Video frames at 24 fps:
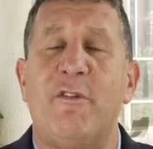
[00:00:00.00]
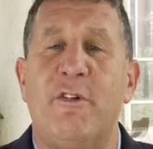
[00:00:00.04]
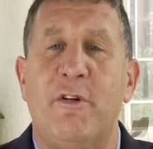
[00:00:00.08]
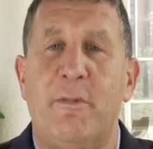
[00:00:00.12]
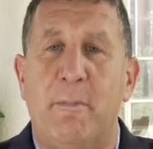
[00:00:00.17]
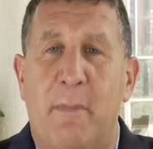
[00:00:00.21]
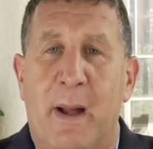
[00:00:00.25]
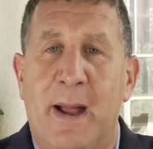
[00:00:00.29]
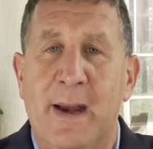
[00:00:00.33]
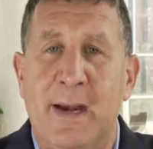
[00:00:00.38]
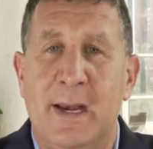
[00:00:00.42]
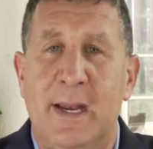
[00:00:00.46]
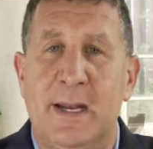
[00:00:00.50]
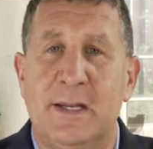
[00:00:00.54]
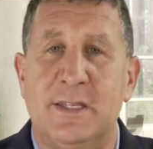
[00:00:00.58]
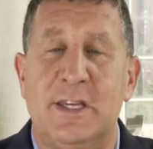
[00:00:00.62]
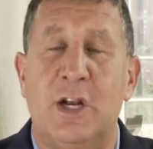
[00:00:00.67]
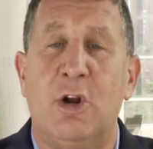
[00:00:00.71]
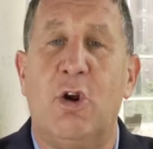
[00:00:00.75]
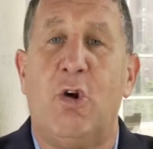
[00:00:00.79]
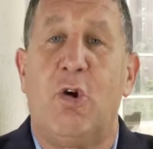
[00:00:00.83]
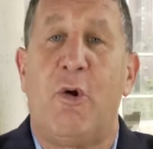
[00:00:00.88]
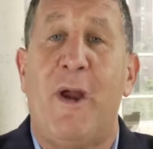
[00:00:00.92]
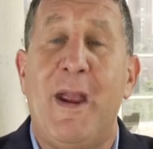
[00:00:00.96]
of our abundance,
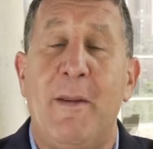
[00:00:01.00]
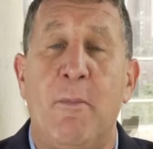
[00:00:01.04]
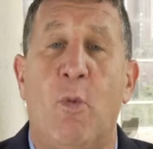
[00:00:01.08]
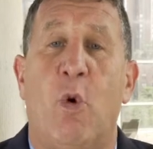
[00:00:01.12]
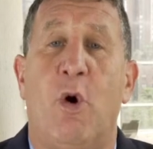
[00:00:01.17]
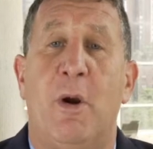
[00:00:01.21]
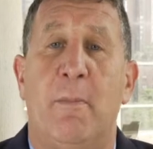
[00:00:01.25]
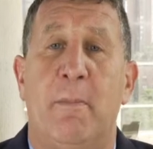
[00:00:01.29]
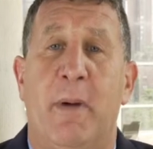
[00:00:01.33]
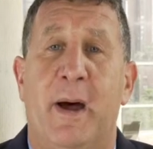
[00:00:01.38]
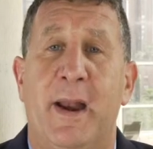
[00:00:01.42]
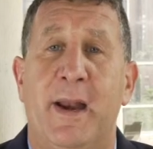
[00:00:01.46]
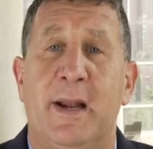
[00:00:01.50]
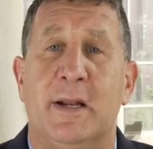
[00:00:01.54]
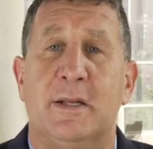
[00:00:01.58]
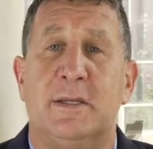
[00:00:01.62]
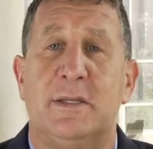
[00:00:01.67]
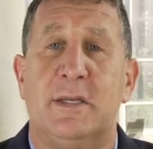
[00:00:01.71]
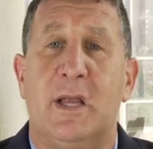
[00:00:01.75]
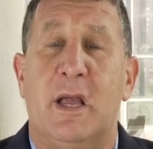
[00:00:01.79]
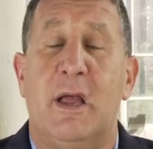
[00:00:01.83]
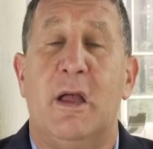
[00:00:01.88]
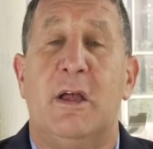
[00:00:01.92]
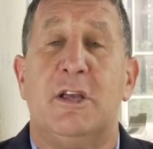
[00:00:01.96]
and create more
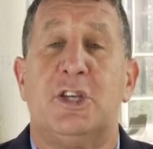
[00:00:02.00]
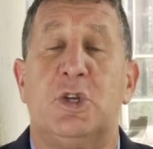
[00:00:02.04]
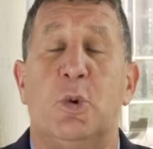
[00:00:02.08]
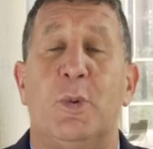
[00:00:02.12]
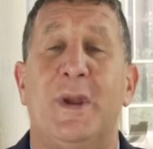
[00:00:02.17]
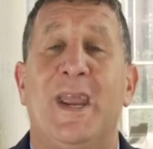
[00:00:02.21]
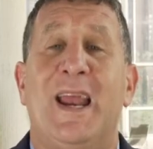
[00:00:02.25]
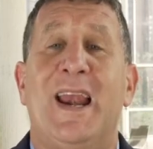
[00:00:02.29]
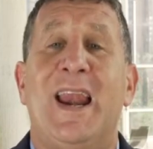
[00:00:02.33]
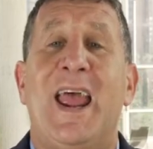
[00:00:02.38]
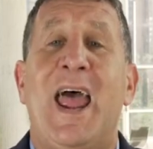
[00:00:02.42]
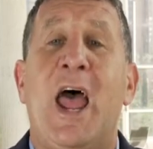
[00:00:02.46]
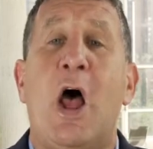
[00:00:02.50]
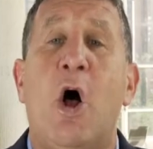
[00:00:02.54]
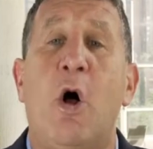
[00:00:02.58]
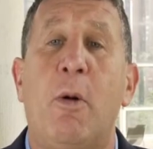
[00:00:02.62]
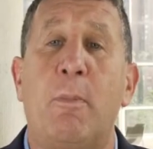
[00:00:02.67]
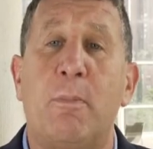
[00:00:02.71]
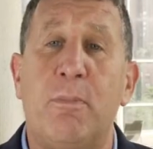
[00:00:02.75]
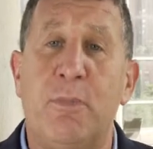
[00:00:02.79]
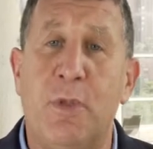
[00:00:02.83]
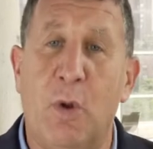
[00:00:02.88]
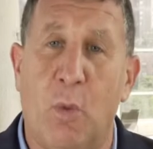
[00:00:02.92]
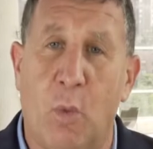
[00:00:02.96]
abundance so we can
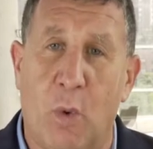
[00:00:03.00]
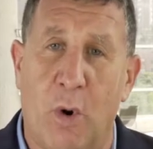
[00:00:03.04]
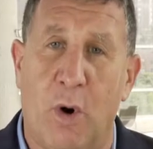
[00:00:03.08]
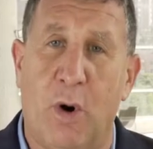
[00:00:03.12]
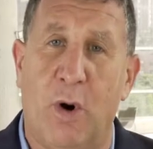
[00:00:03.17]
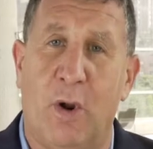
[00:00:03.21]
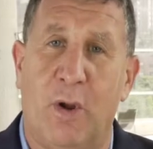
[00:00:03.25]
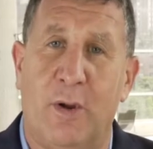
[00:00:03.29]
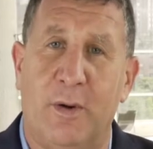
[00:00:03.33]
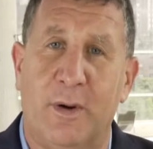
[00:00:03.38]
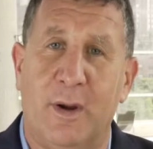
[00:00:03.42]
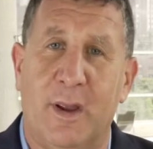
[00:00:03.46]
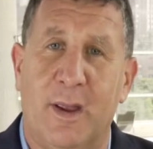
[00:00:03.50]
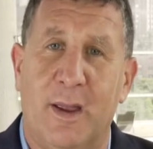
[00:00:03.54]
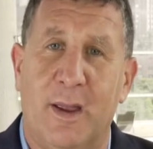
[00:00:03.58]
help the world.